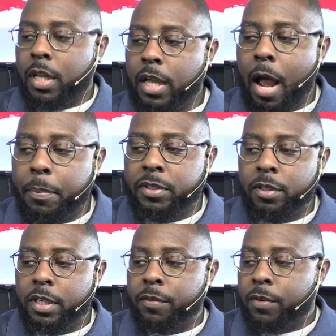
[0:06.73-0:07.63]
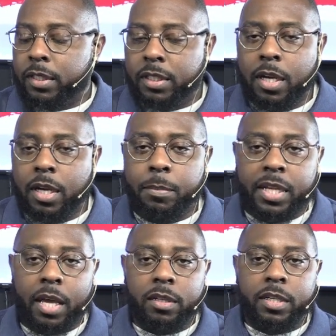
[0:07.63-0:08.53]
another opportunity for us to come
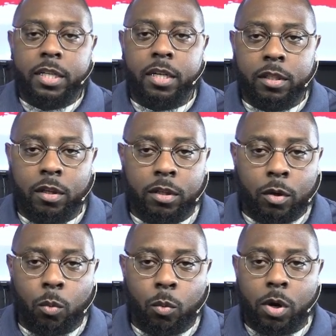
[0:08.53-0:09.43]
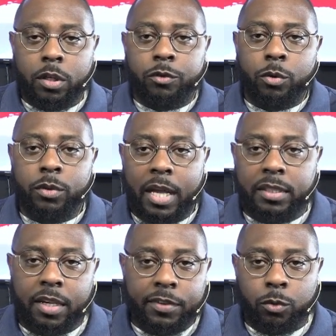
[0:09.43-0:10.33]
together and hear and learn of the word of truth
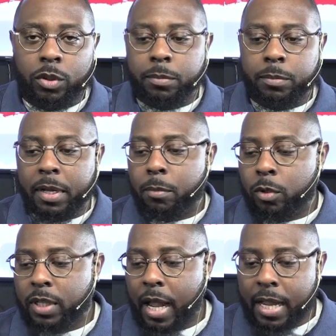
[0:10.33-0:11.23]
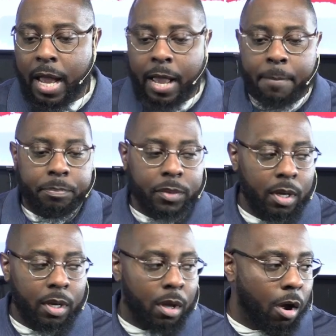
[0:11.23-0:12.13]
that's given to us by the Most High God.
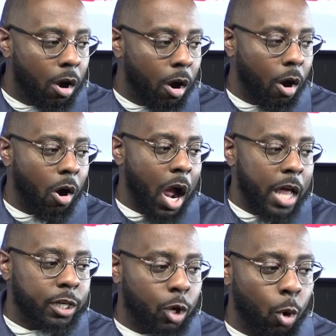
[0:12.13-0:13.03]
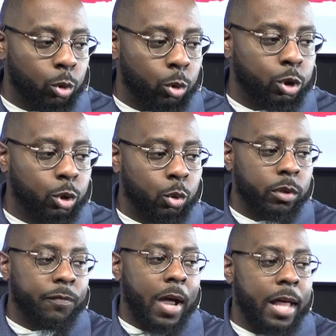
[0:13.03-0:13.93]
All honor goes to
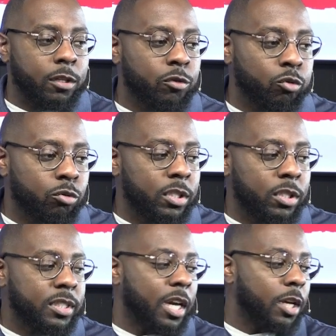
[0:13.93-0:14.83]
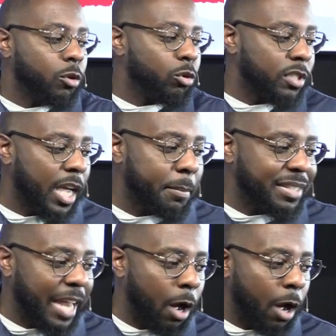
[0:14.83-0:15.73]
the Father through the Son, whose
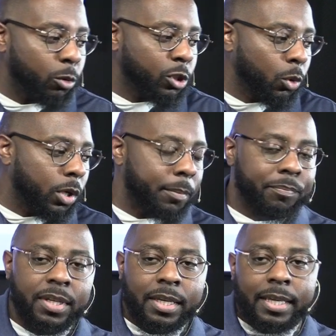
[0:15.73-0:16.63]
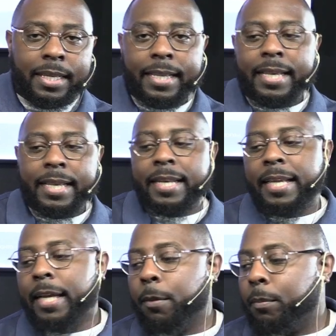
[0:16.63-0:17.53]
name is Yahushua. In
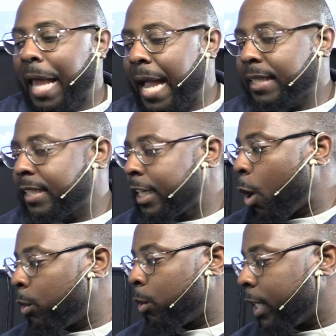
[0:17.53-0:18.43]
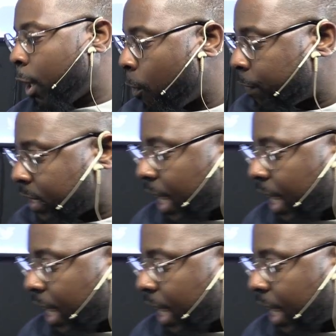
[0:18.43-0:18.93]
him lies the only hope for